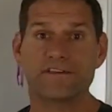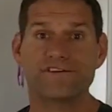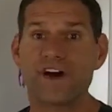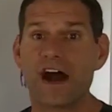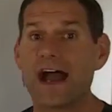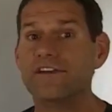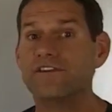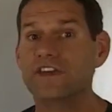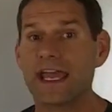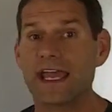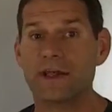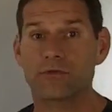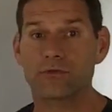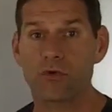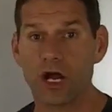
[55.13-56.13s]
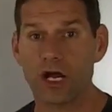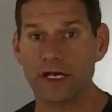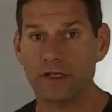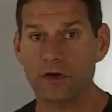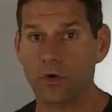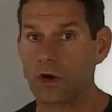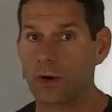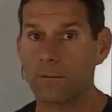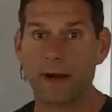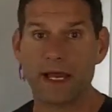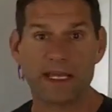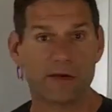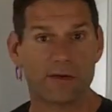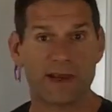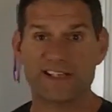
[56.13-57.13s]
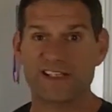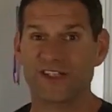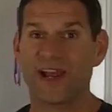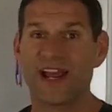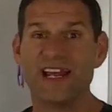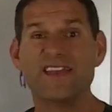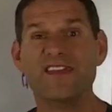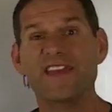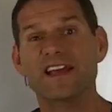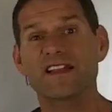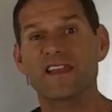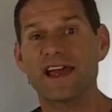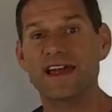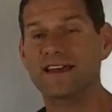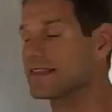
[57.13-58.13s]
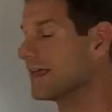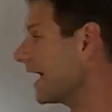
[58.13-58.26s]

a 5K run, or a bike race, or anything like